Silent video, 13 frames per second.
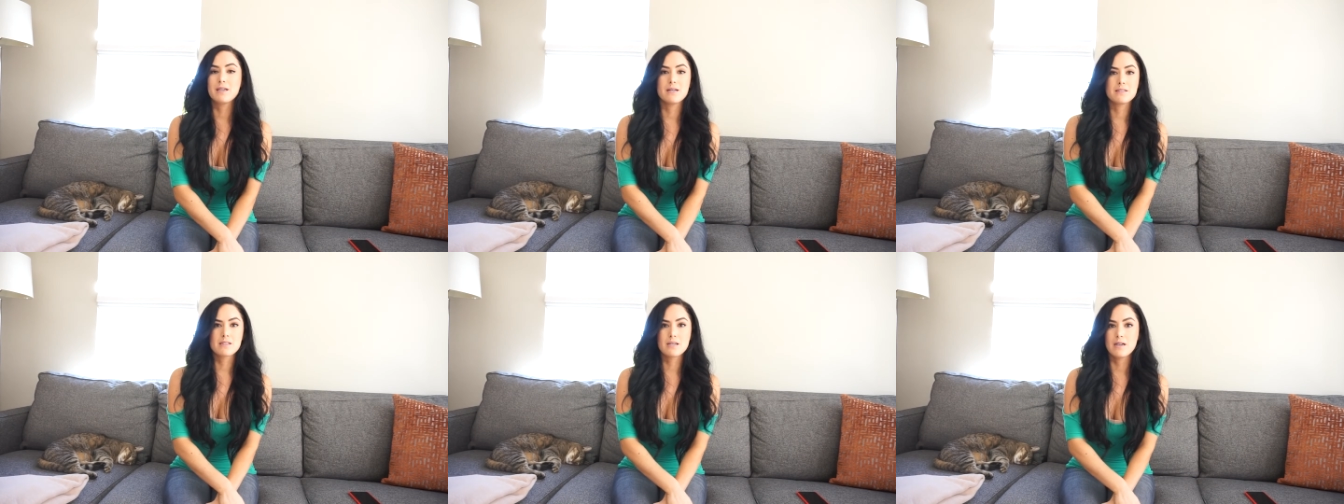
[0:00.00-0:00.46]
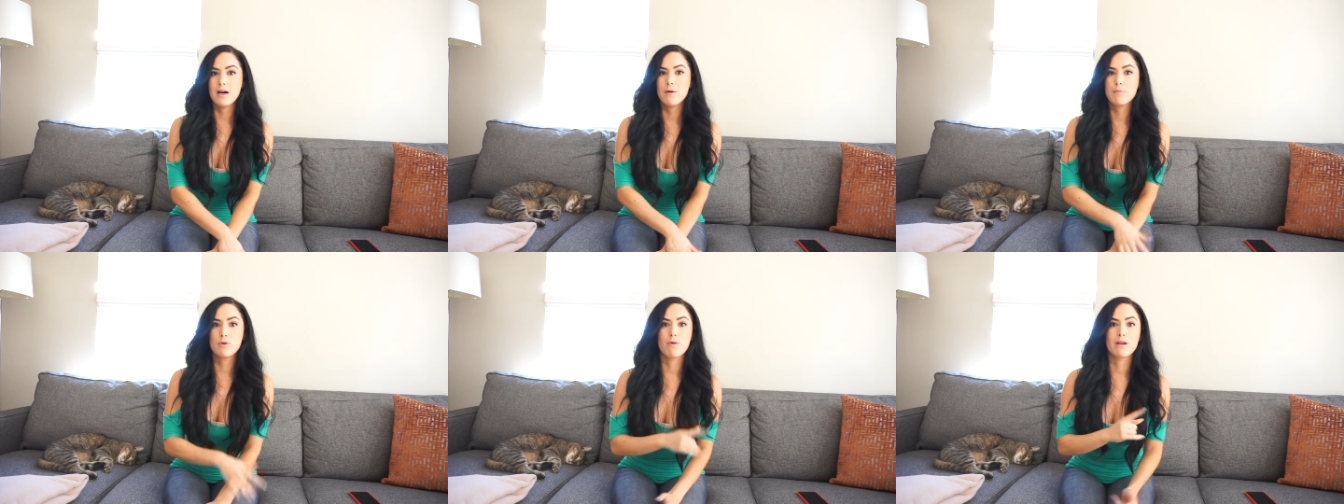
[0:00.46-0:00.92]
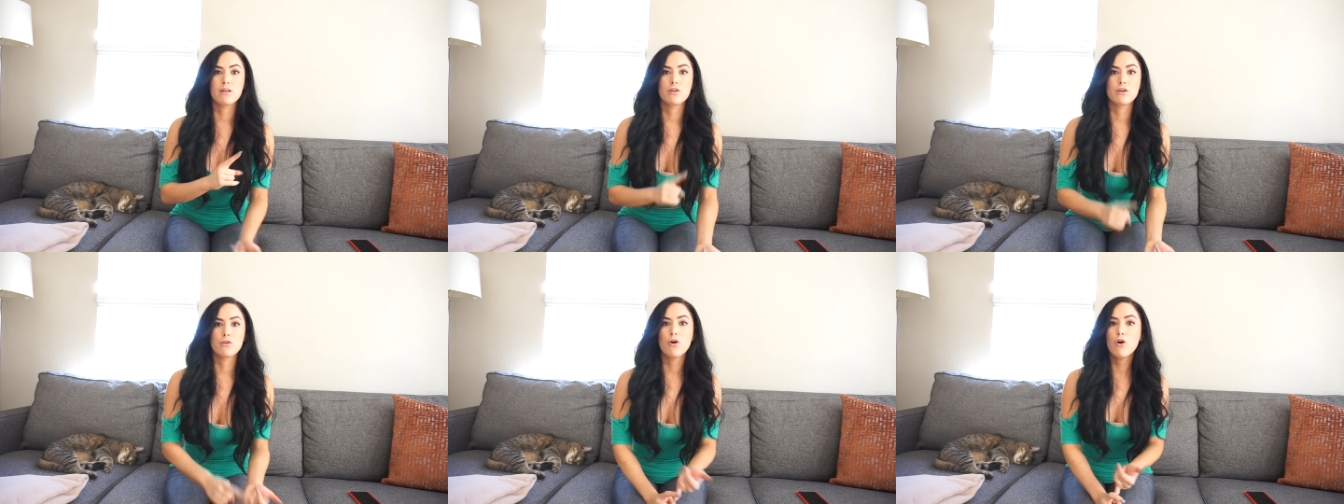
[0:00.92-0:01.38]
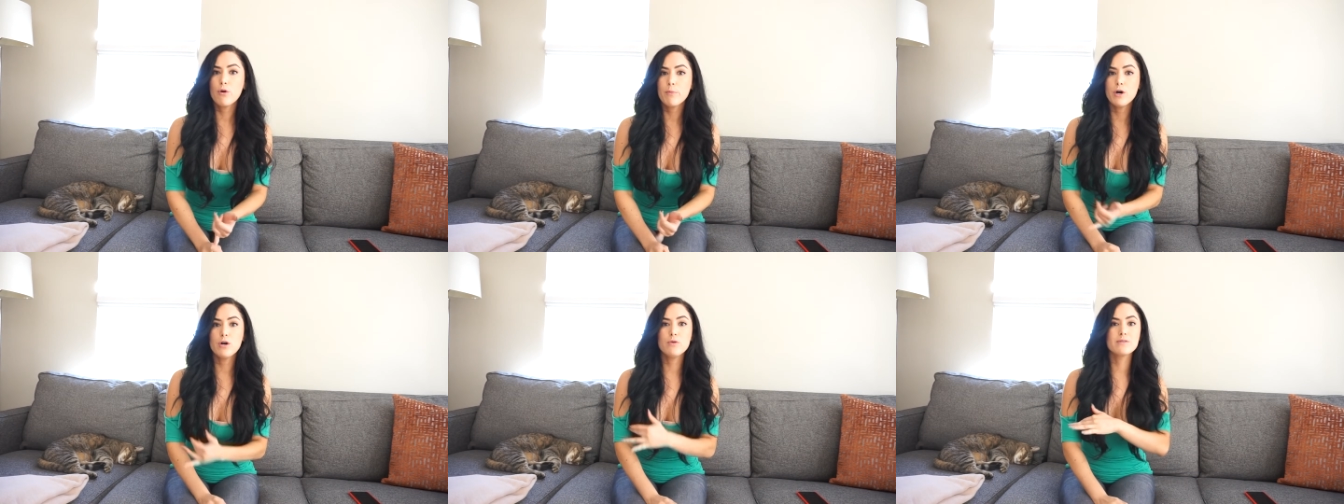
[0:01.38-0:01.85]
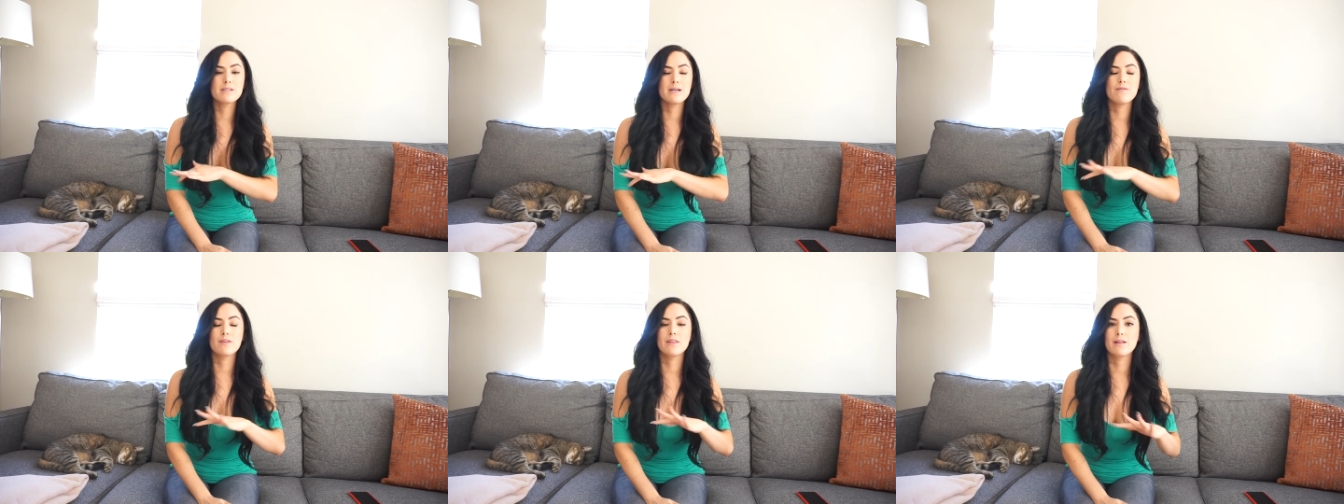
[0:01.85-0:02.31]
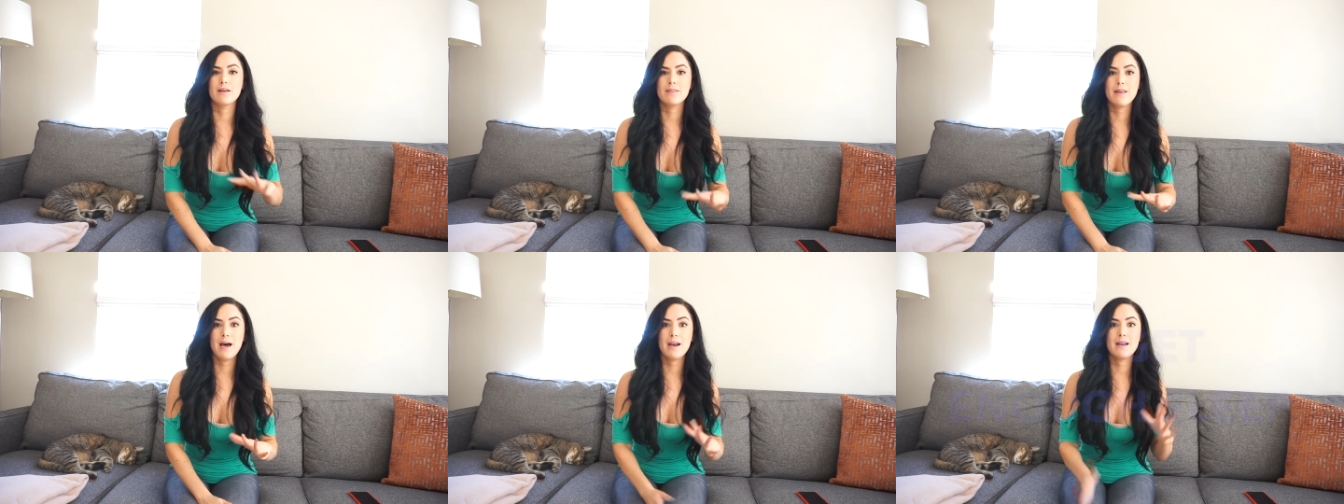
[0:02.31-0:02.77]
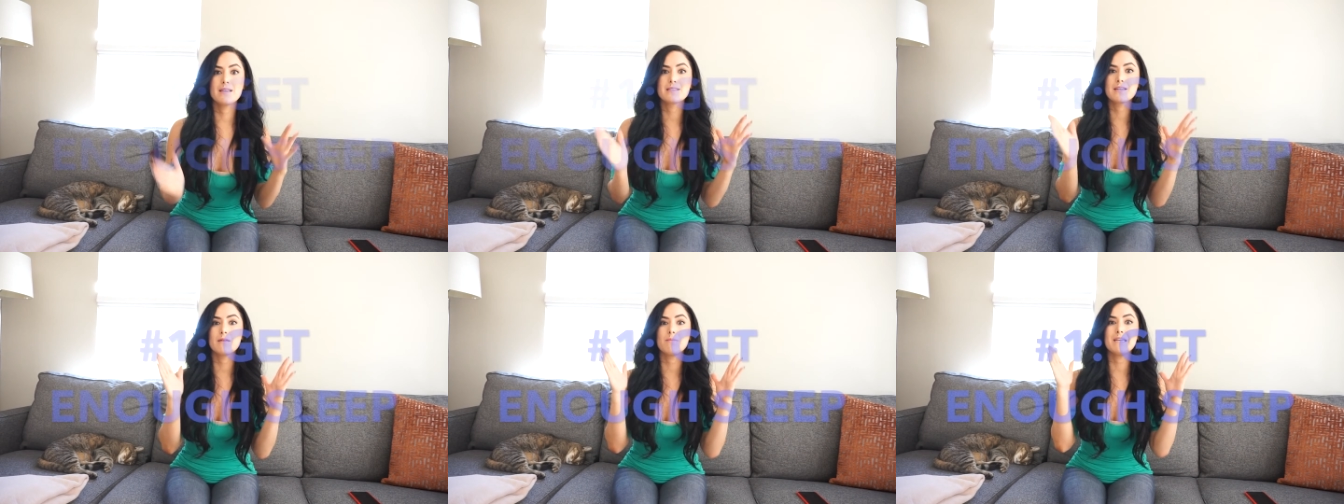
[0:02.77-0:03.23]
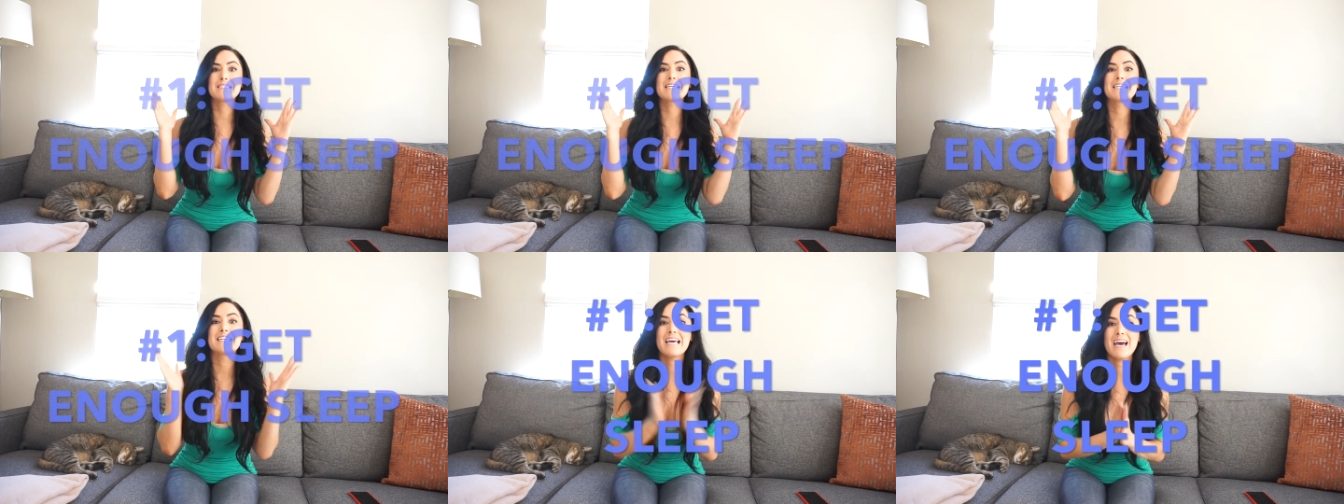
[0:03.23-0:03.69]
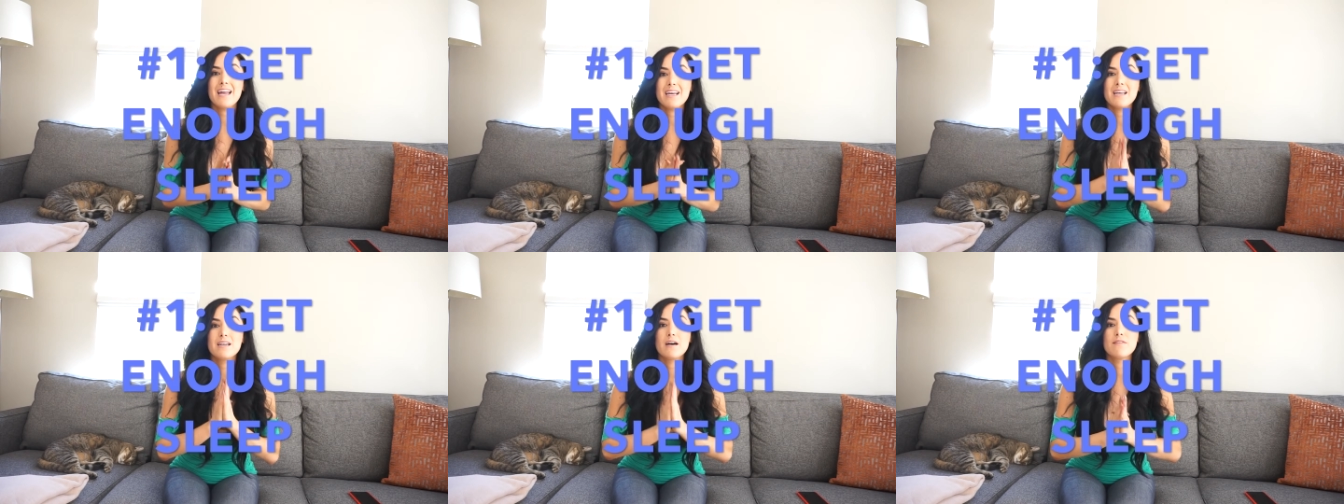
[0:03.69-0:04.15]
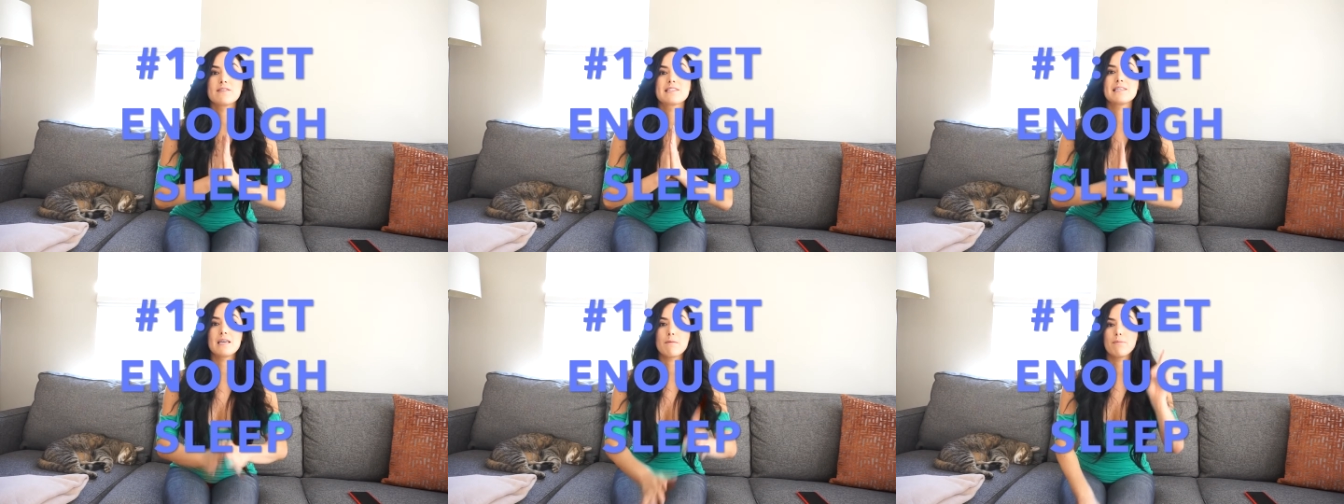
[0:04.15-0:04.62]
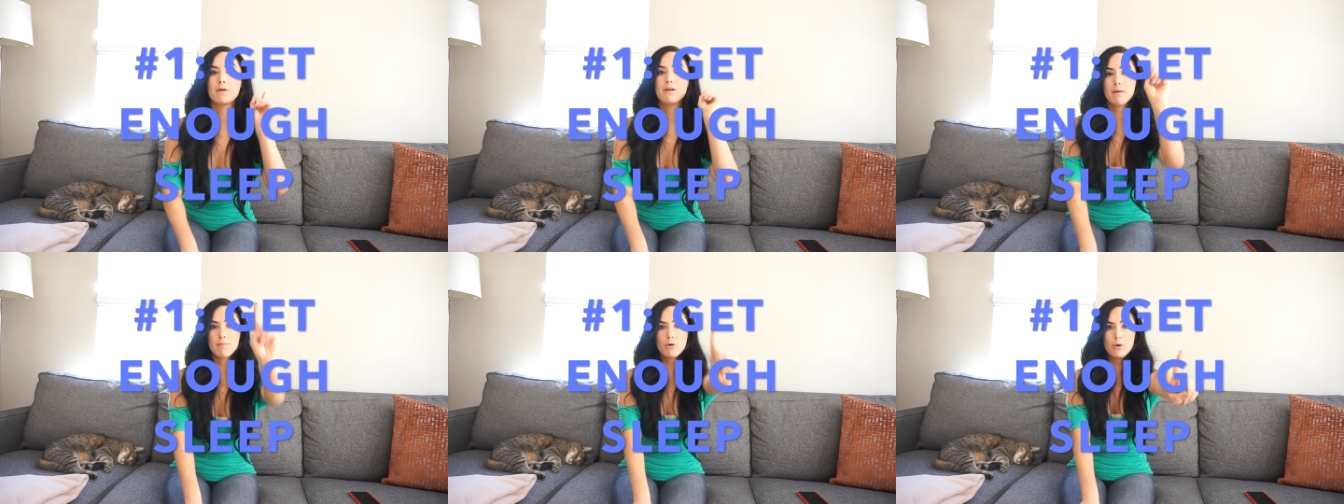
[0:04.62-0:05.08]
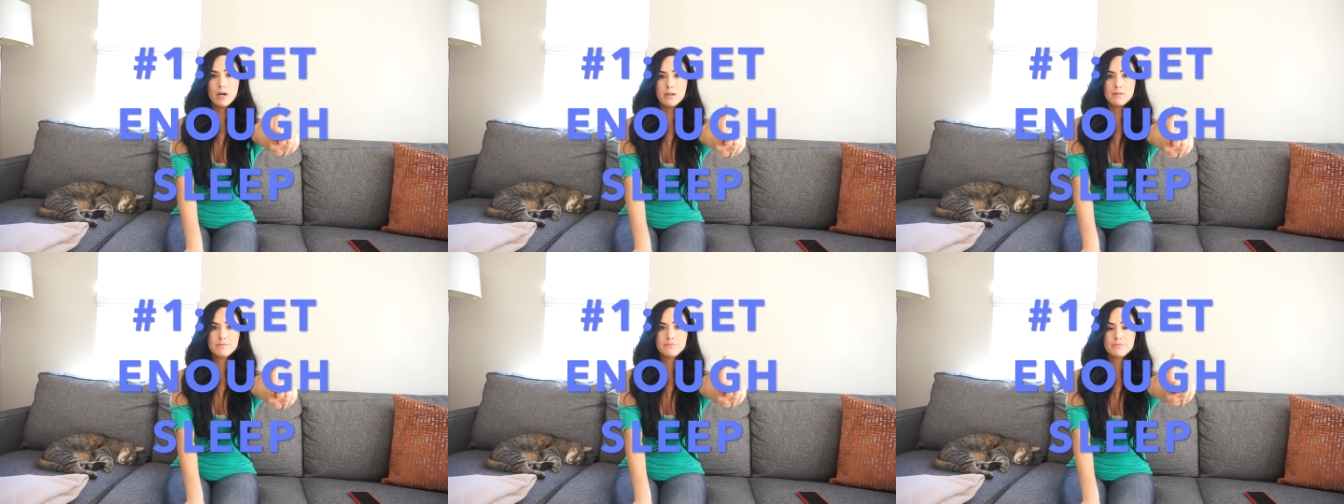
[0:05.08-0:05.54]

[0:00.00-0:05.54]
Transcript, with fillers: because it's gonna help you regulate your hormones and everything like that is gonna be to get enough sleep. Number one,